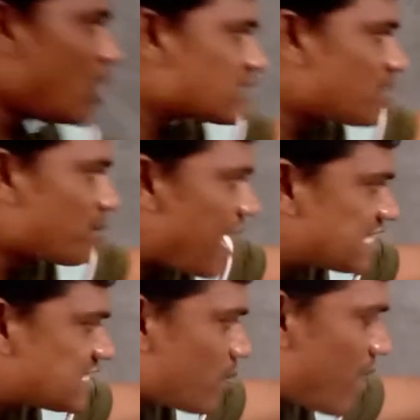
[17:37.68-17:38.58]
at the
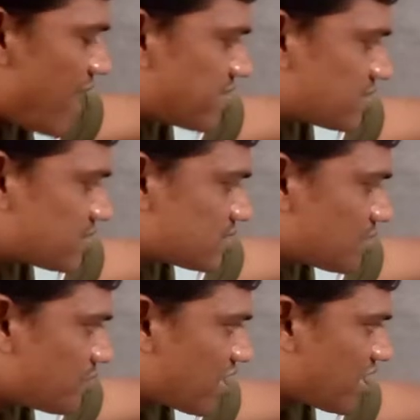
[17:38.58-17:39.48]
maximum height,
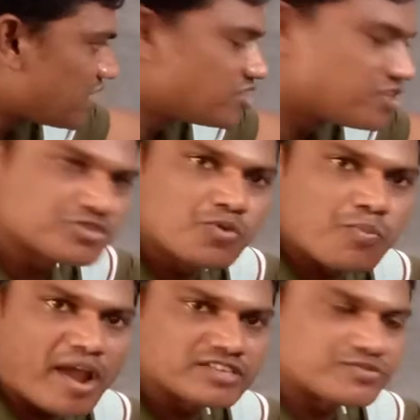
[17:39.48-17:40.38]
okay, in these 2
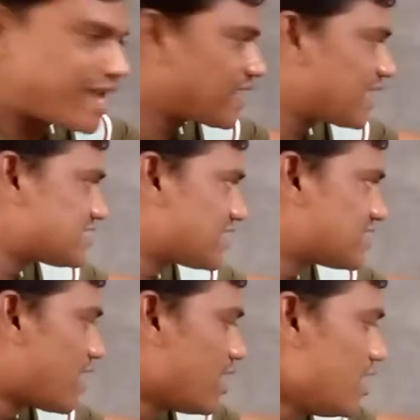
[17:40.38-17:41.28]
points we can consider
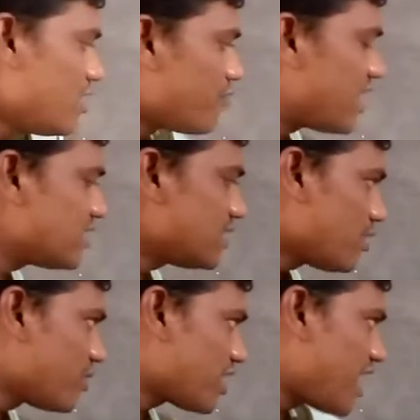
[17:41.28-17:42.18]
that when,
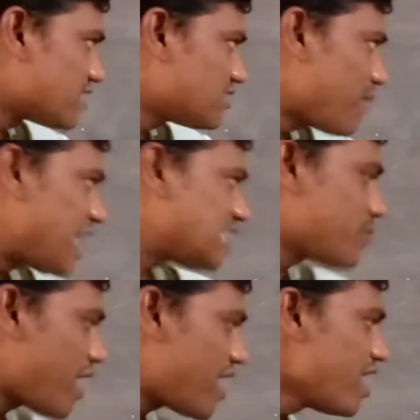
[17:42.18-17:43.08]
okay, at the maximum height,